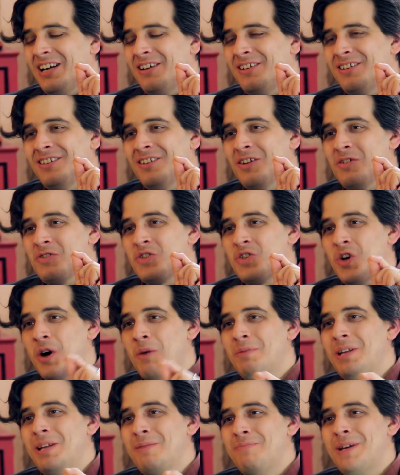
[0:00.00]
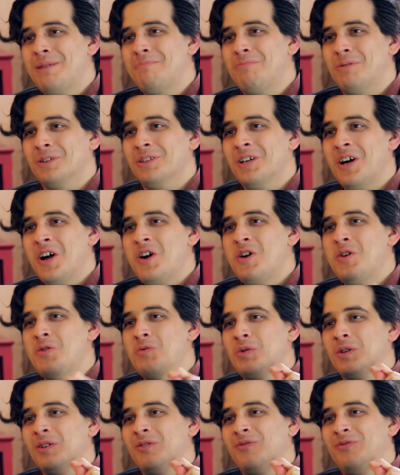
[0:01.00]
I know so many people who
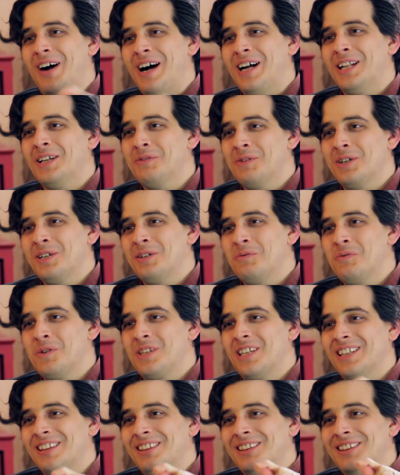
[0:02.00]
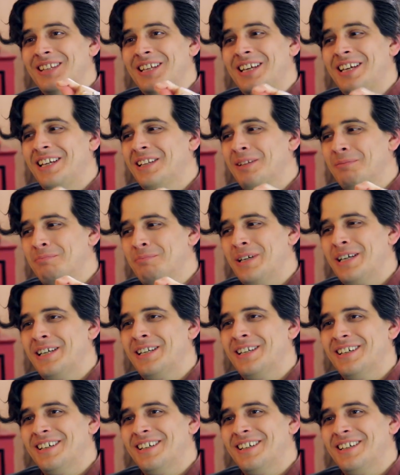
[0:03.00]
will follow it with a little
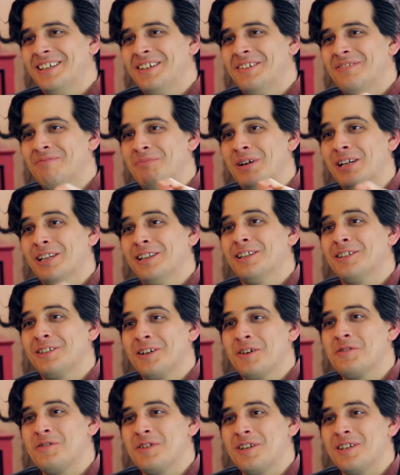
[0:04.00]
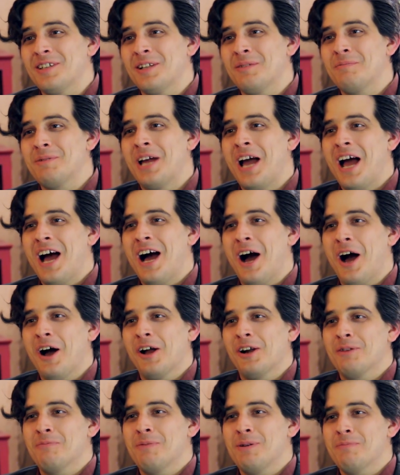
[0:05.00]
bit of Bela Lugosi. They'll be,
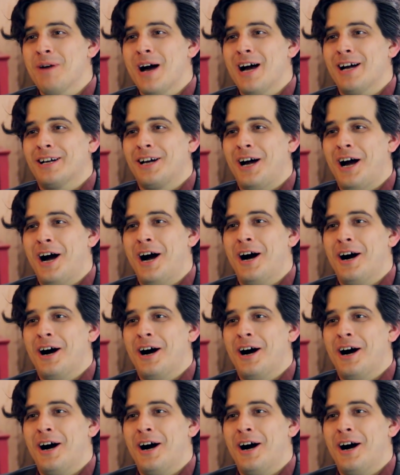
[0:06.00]
I'll be back.